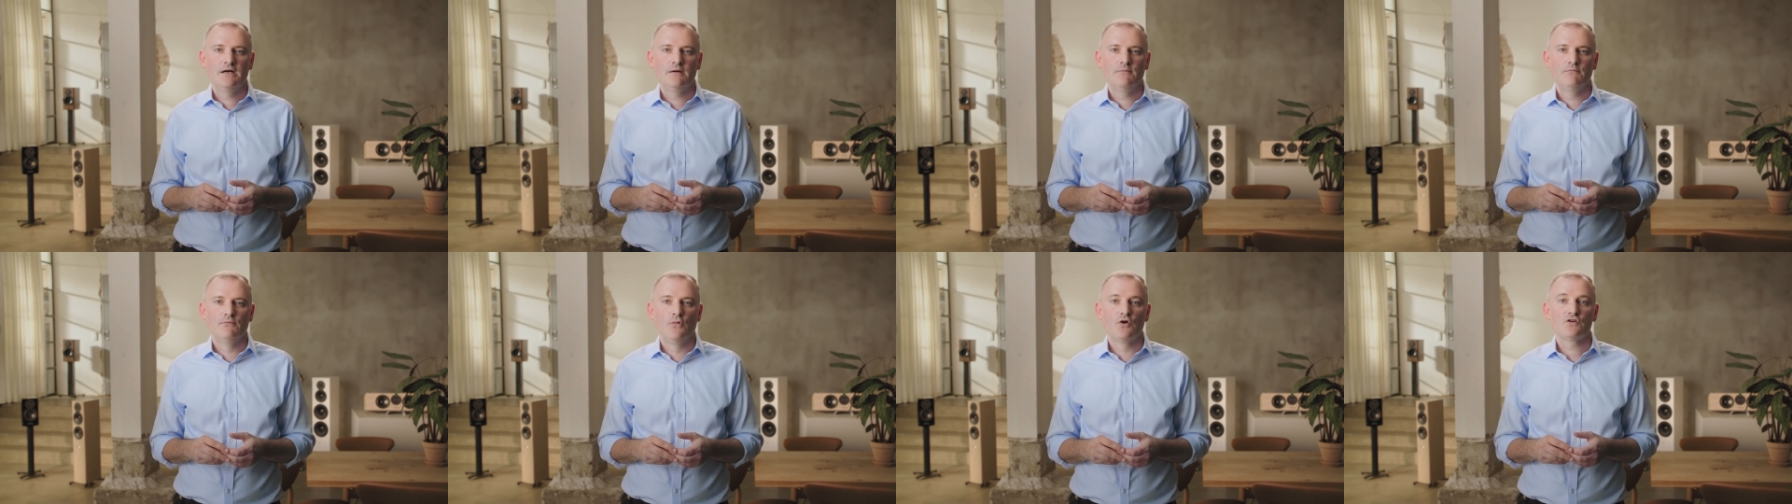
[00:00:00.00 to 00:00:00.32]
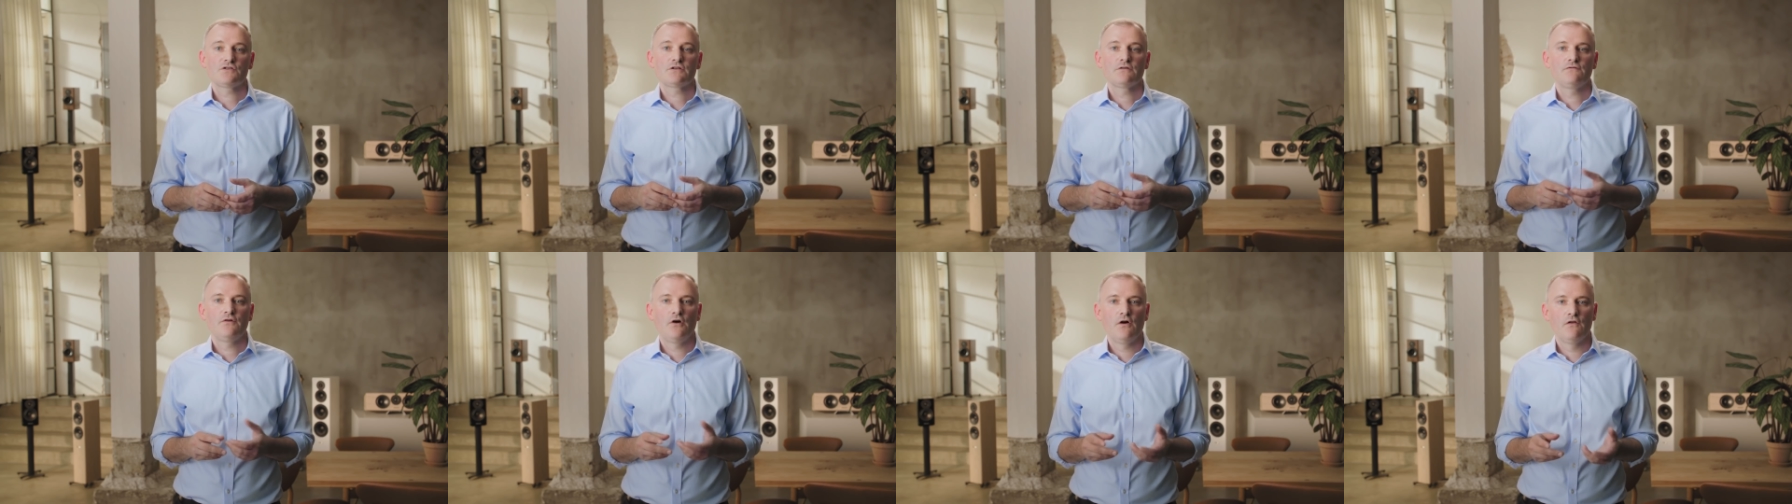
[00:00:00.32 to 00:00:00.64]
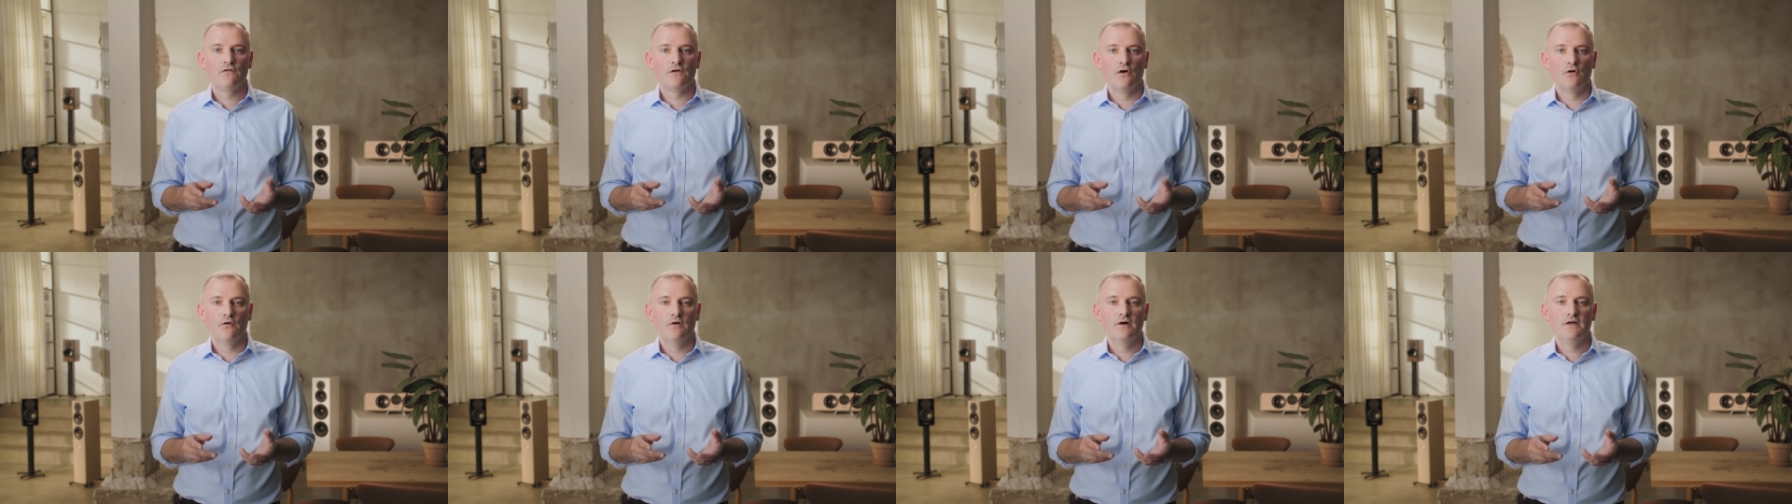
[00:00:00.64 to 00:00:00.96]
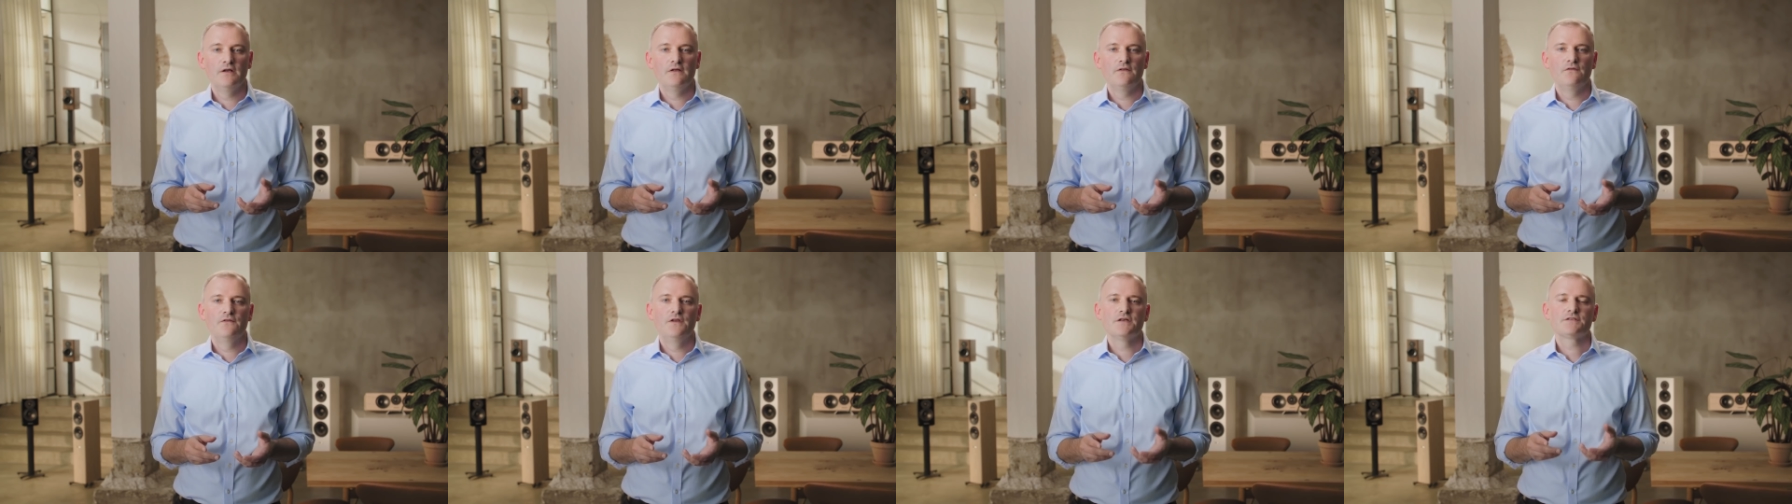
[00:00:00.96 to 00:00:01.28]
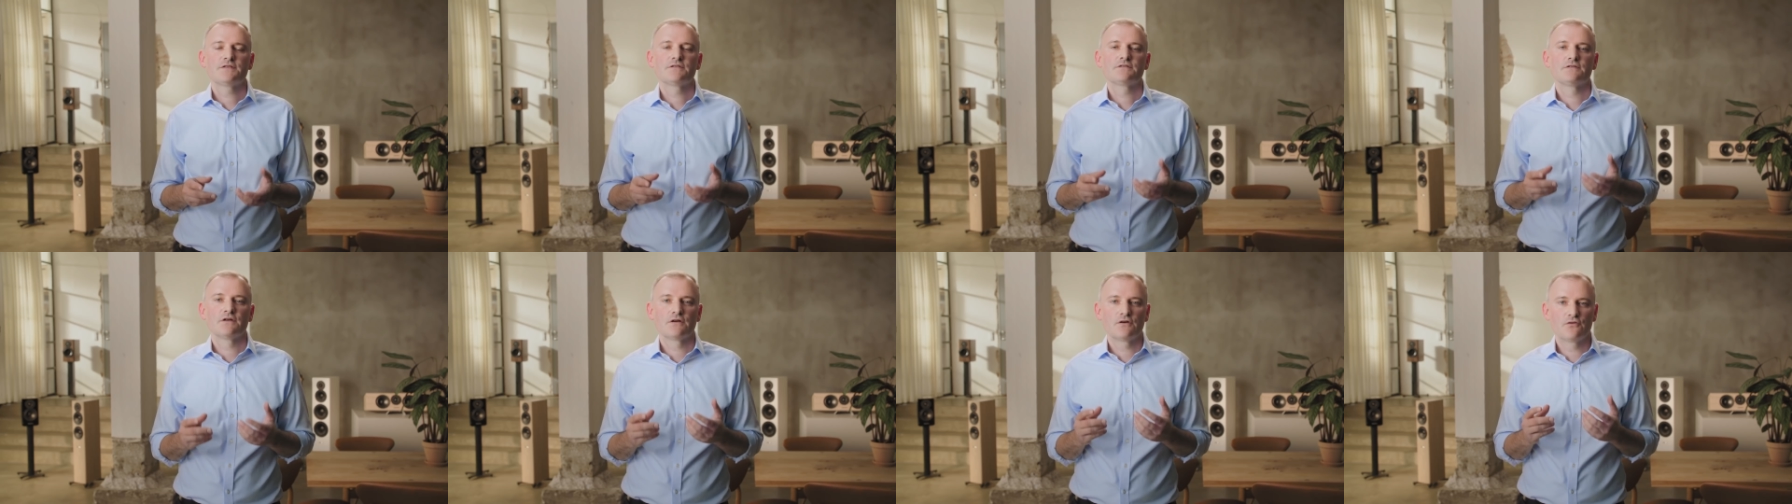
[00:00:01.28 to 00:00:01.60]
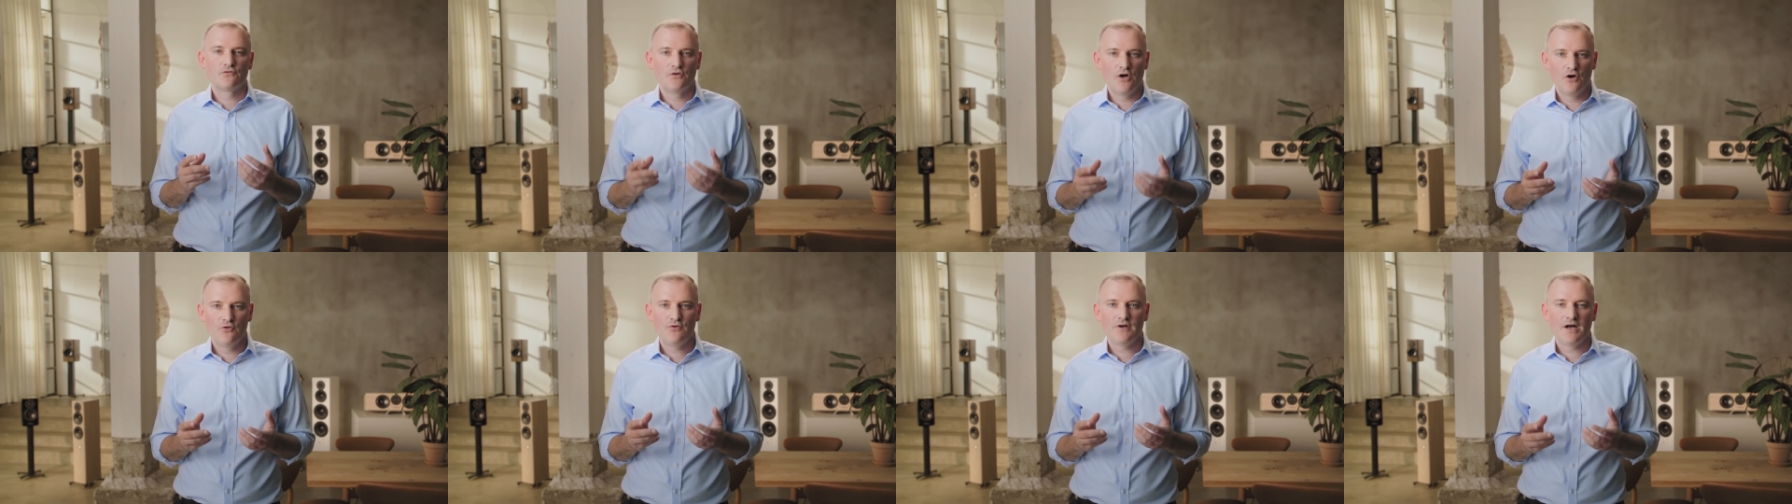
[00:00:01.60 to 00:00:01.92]
Most of all, though, this is a
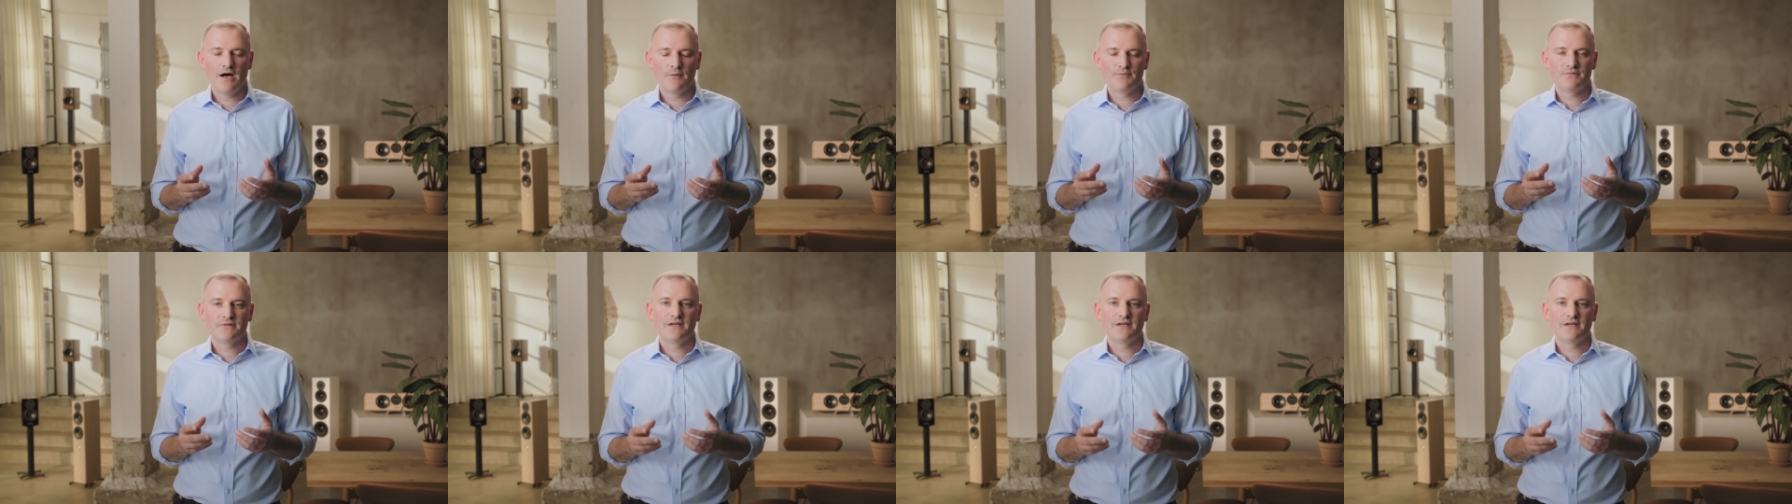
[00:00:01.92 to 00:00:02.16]
grown-up